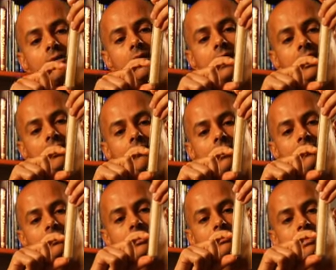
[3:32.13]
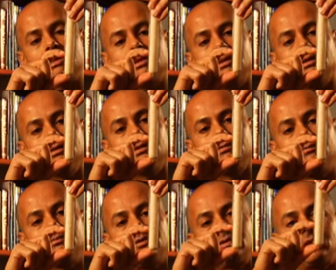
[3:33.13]
gram of this material,
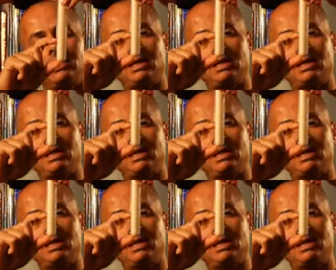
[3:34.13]
okay,